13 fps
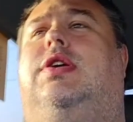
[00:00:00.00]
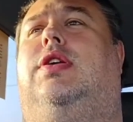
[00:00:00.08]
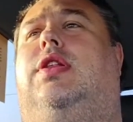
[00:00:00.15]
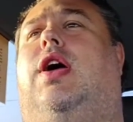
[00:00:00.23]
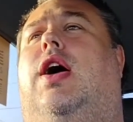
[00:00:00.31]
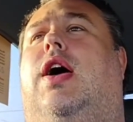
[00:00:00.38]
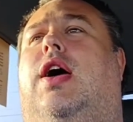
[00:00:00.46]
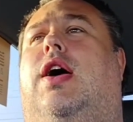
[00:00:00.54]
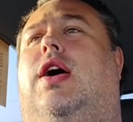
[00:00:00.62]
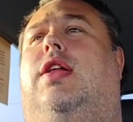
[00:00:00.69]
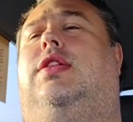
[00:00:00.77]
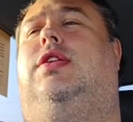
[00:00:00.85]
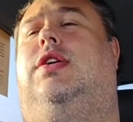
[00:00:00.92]

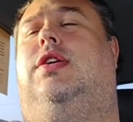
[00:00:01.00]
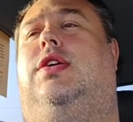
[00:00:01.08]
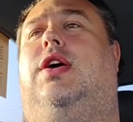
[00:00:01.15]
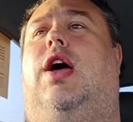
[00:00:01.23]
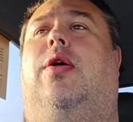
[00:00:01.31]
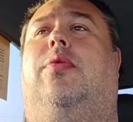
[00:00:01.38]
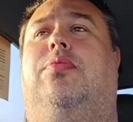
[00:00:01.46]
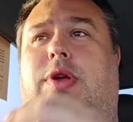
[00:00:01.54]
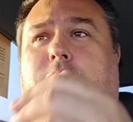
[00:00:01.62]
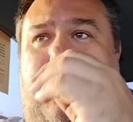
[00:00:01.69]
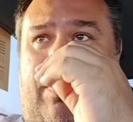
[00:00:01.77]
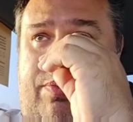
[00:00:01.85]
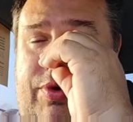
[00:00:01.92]
that helped
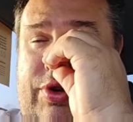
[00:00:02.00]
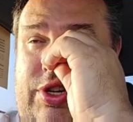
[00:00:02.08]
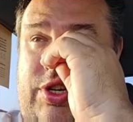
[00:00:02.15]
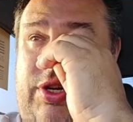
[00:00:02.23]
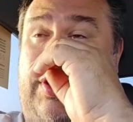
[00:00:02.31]
me push